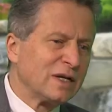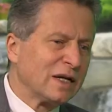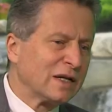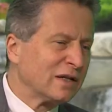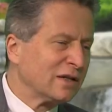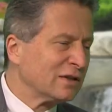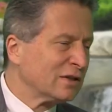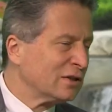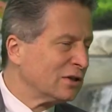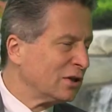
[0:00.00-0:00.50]

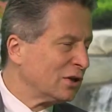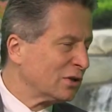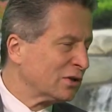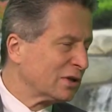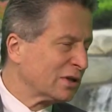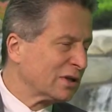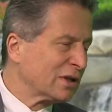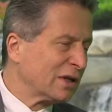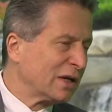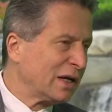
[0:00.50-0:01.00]
taking a
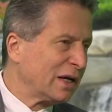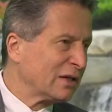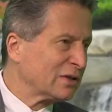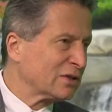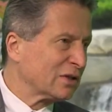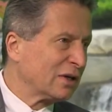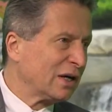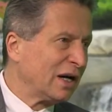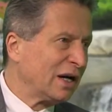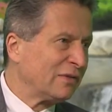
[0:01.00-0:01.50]
yoga
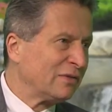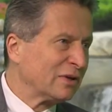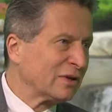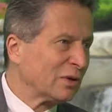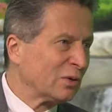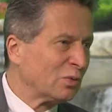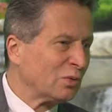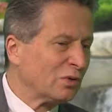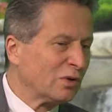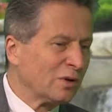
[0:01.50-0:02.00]
class or having
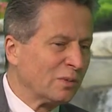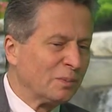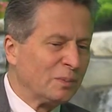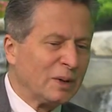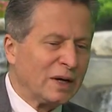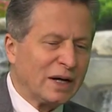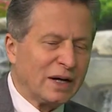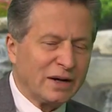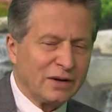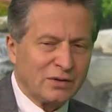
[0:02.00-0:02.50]
a warm
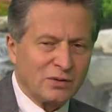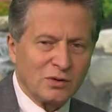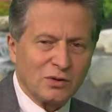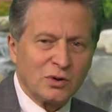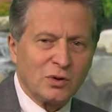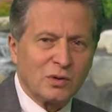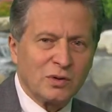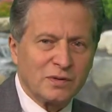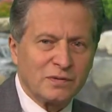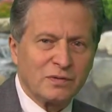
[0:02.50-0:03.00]
bath or
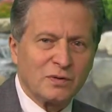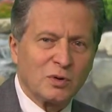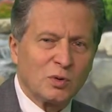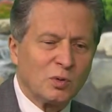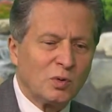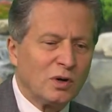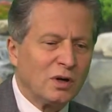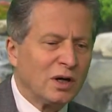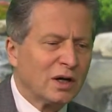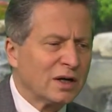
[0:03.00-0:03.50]
going for a
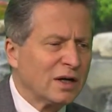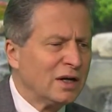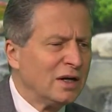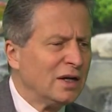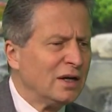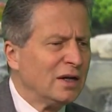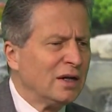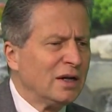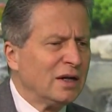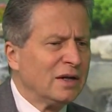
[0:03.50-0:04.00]
walk,
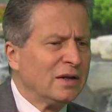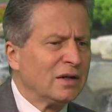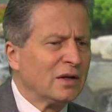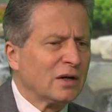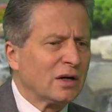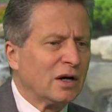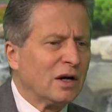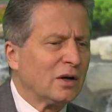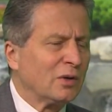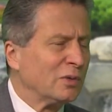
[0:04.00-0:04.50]

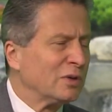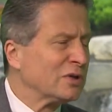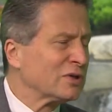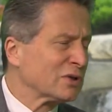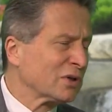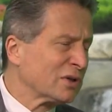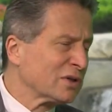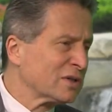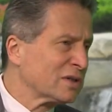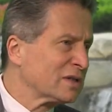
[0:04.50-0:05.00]
there are
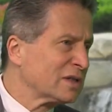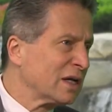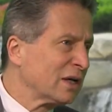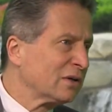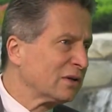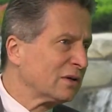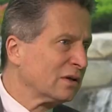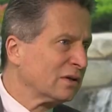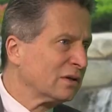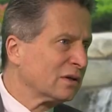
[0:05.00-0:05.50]
resources
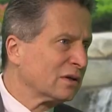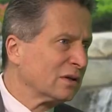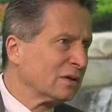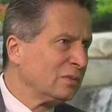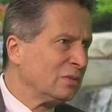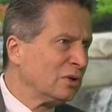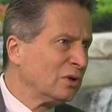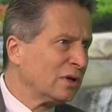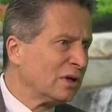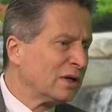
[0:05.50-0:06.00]
out there in the
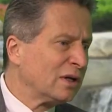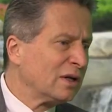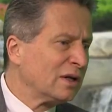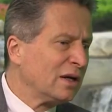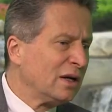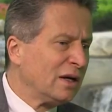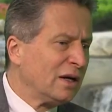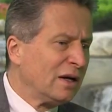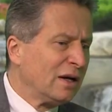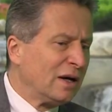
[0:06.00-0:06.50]

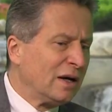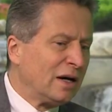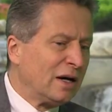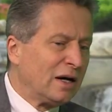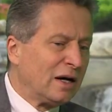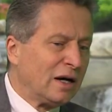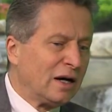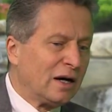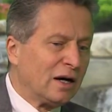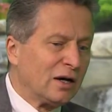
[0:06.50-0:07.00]
community.
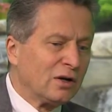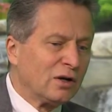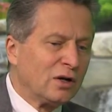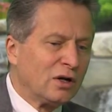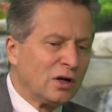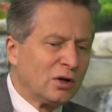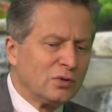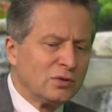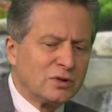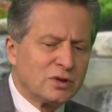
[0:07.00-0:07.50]

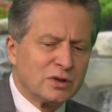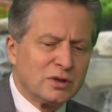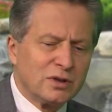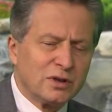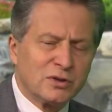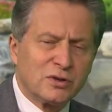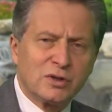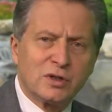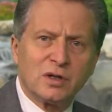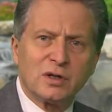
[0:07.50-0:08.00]
Go to
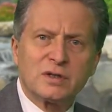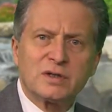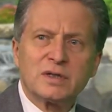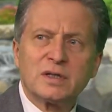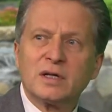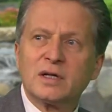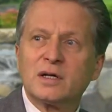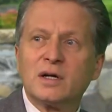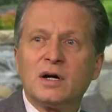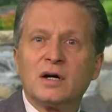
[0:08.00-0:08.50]
your church,
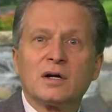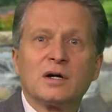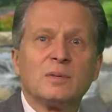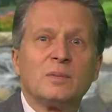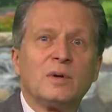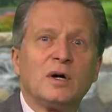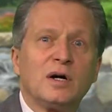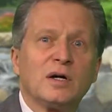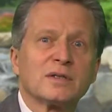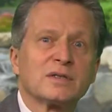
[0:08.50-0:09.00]
synagogue, or
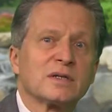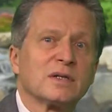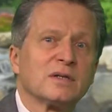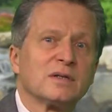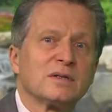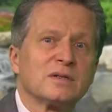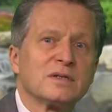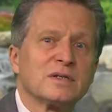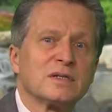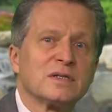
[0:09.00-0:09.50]
mosque
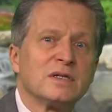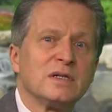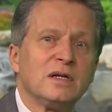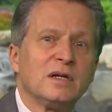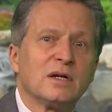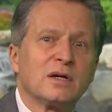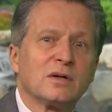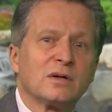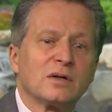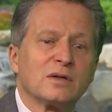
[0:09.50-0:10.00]
and
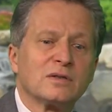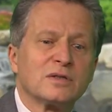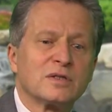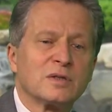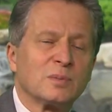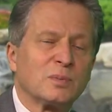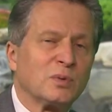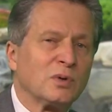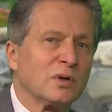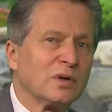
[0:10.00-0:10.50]
seek
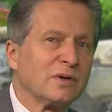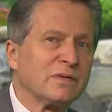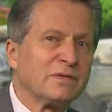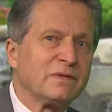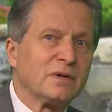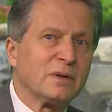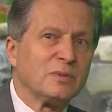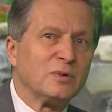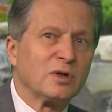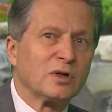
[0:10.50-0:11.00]
support
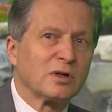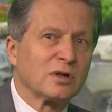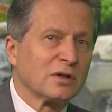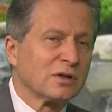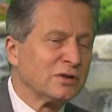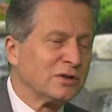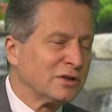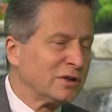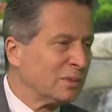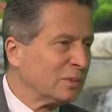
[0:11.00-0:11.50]
from your
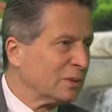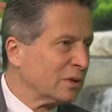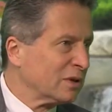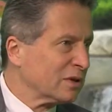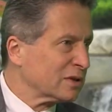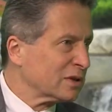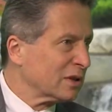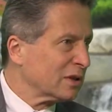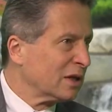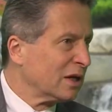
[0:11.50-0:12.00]
clergy
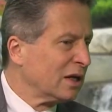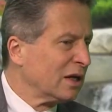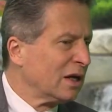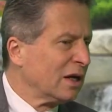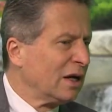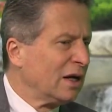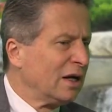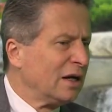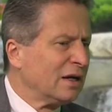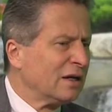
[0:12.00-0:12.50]
person.
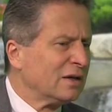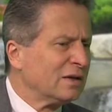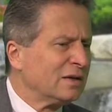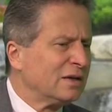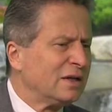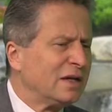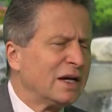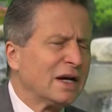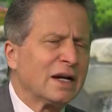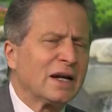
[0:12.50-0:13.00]

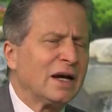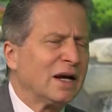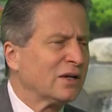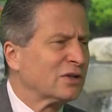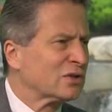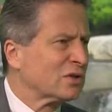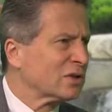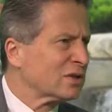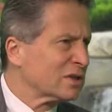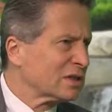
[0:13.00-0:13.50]
Get
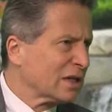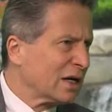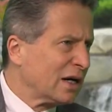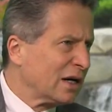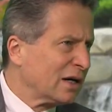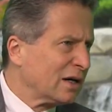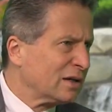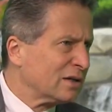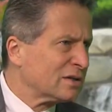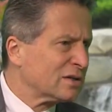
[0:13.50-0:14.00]

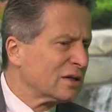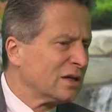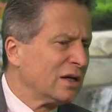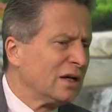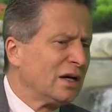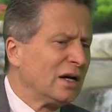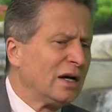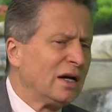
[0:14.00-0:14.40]
exercise.